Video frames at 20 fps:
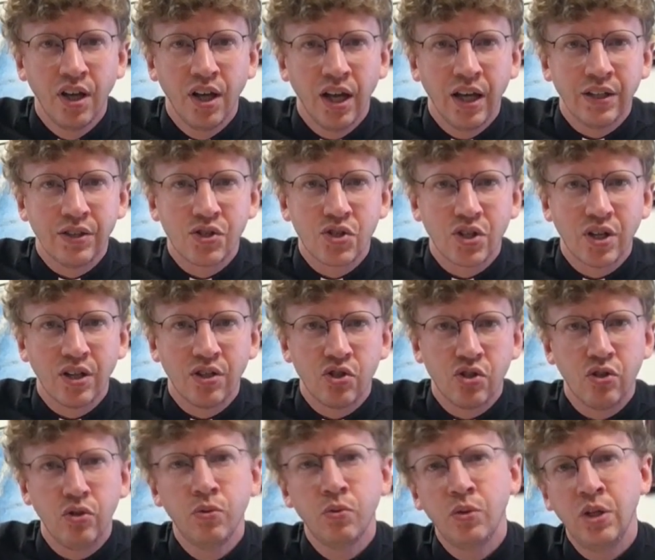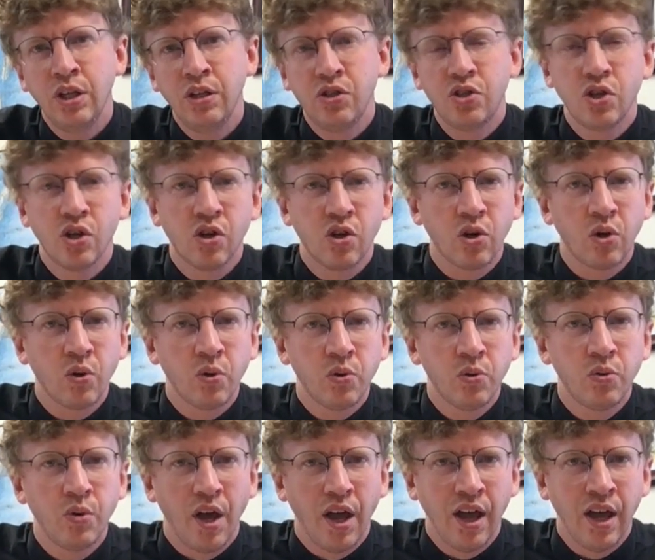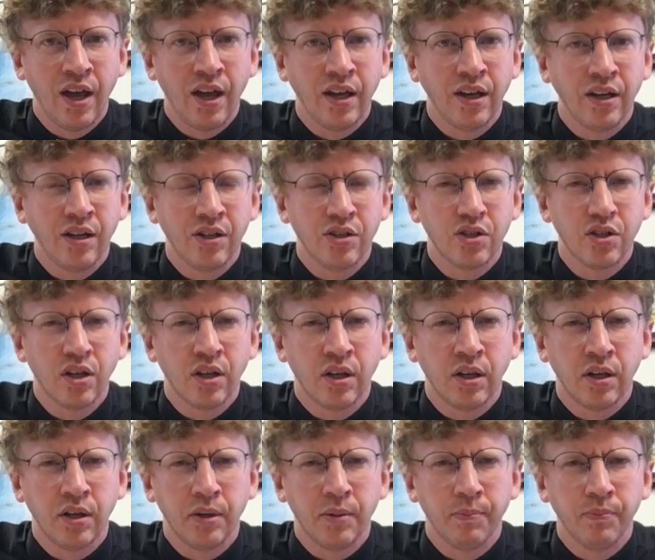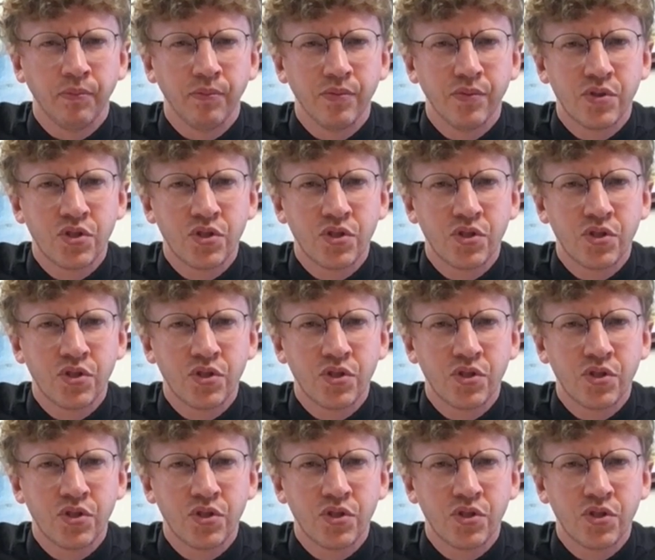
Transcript: and says, You need to go and um,